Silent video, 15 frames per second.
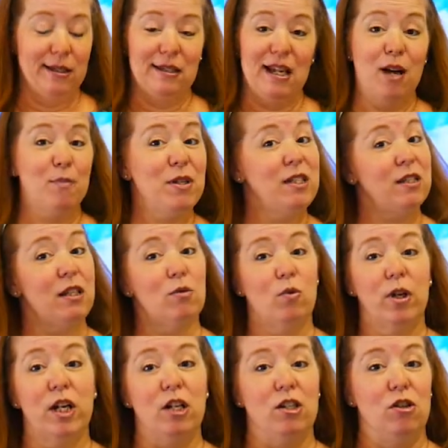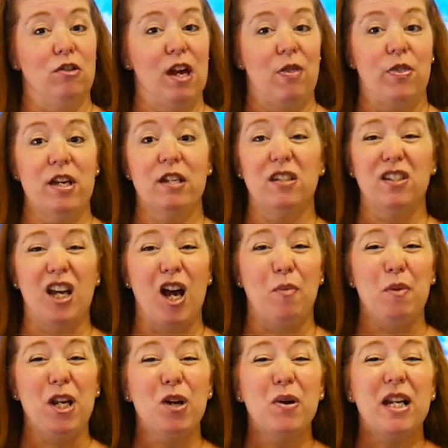Thomas didn't want to do that this
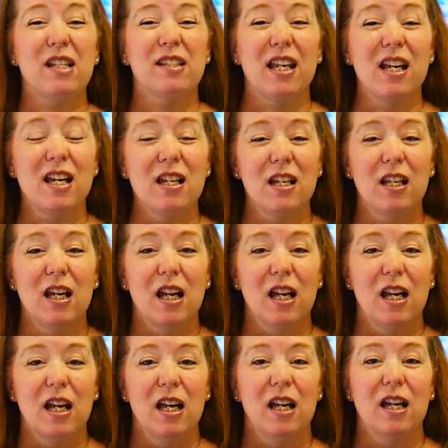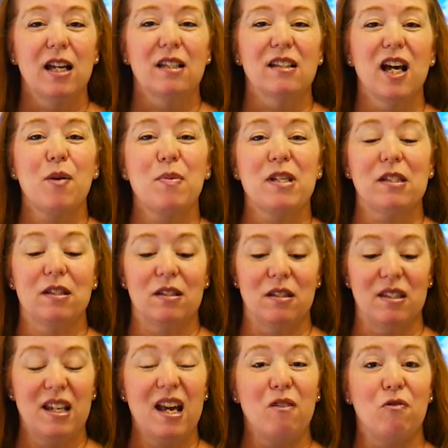time. You know what he did? Thomas
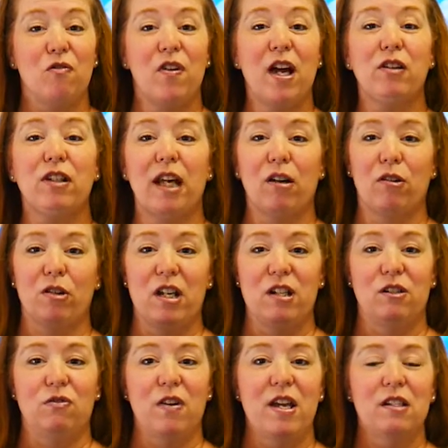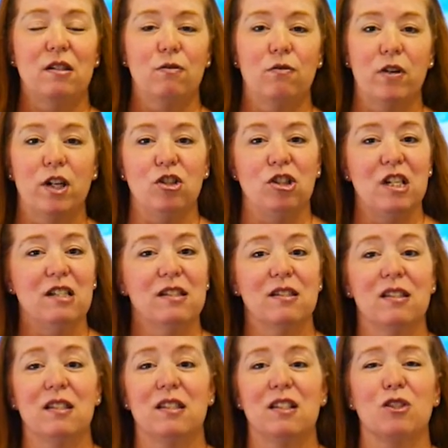instead fell down on his face in front of
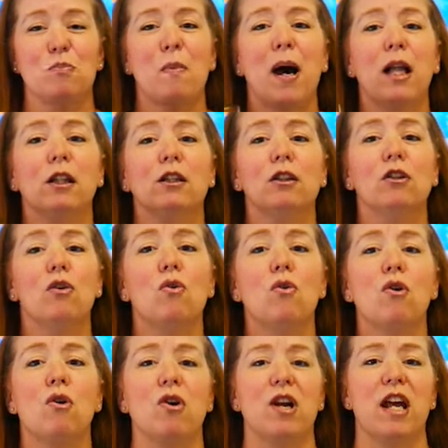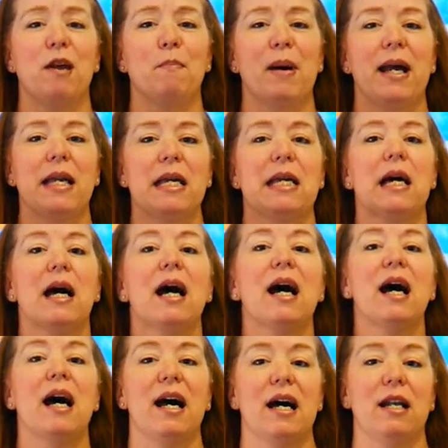Jesus. He says, "My Lord and my
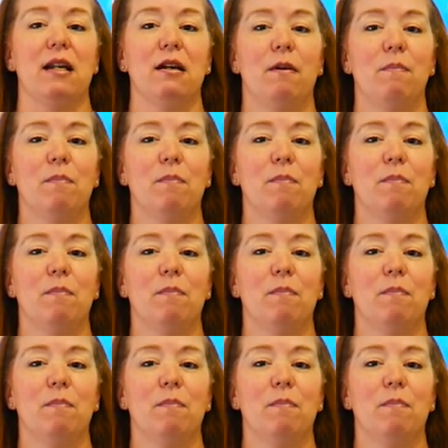God."